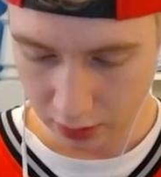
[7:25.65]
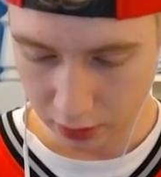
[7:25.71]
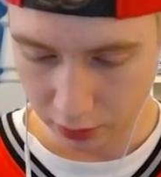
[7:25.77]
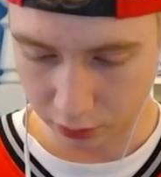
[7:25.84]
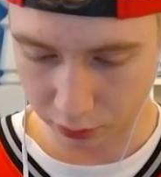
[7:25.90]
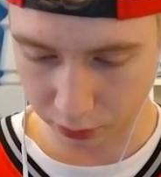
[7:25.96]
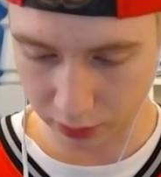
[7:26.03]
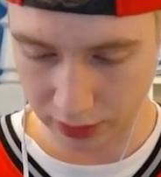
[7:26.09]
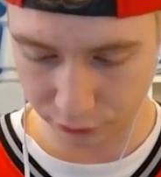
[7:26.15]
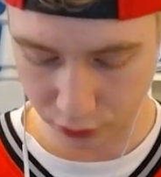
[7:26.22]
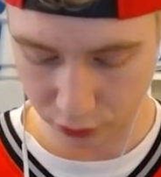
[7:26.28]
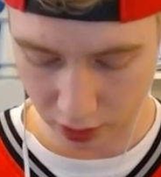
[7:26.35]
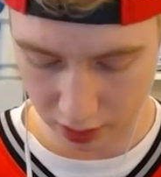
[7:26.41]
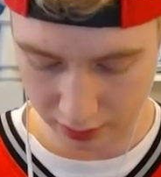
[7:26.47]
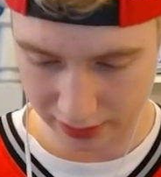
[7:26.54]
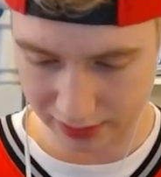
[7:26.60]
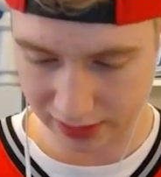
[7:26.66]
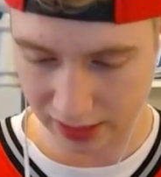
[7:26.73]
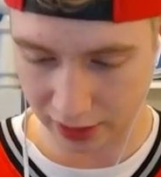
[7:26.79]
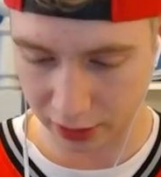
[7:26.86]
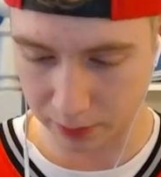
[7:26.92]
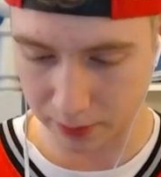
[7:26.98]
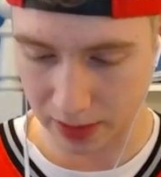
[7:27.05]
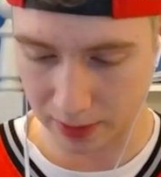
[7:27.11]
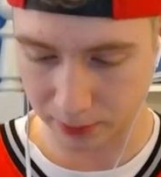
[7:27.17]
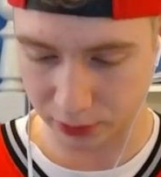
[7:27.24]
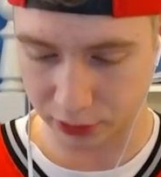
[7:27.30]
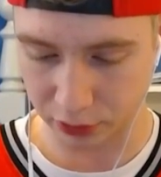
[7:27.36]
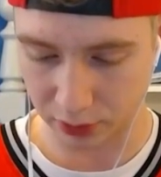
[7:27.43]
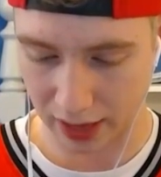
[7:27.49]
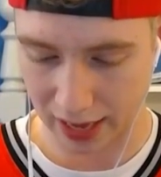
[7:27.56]
Graveyard, is that going to be able
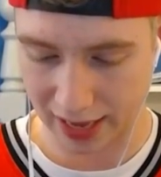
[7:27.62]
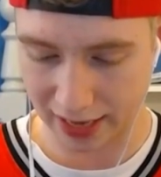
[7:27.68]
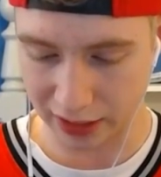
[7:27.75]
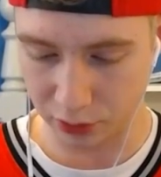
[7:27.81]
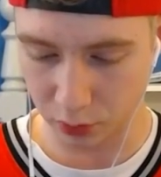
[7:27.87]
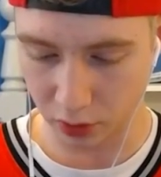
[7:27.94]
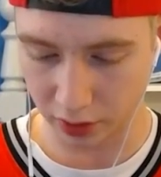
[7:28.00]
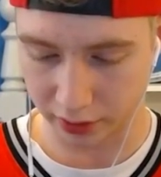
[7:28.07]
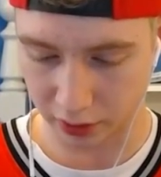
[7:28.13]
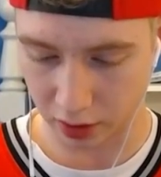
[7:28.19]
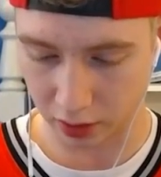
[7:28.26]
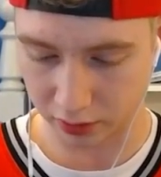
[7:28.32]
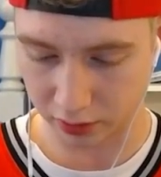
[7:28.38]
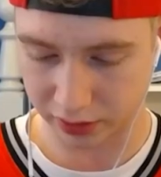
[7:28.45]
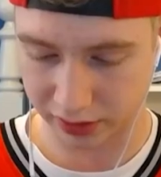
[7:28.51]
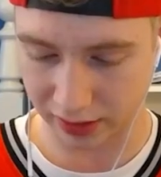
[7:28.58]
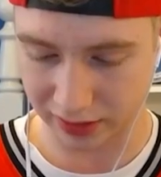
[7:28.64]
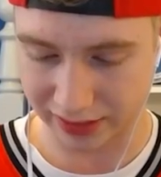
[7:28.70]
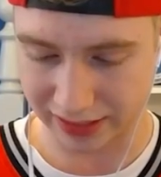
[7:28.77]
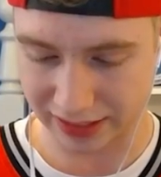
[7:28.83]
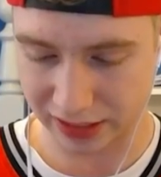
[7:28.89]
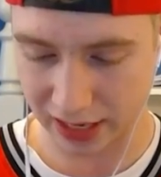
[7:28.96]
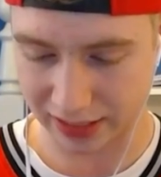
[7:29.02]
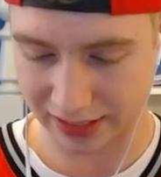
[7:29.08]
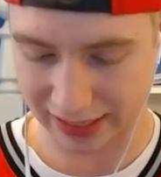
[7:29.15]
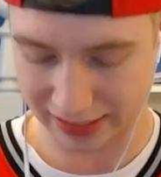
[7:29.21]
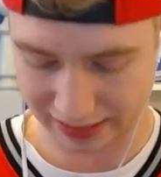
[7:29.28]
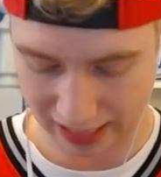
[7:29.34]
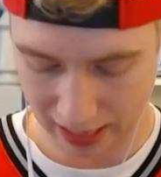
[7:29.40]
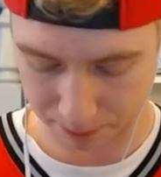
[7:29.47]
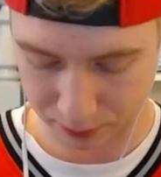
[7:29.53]
to do any work at all? Skeleton's got to get
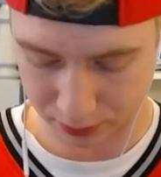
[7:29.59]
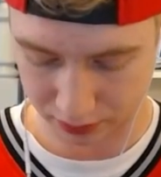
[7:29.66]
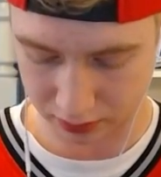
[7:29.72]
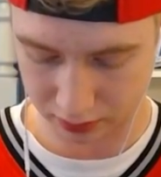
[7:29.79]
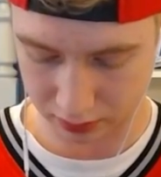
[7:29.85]
zapped.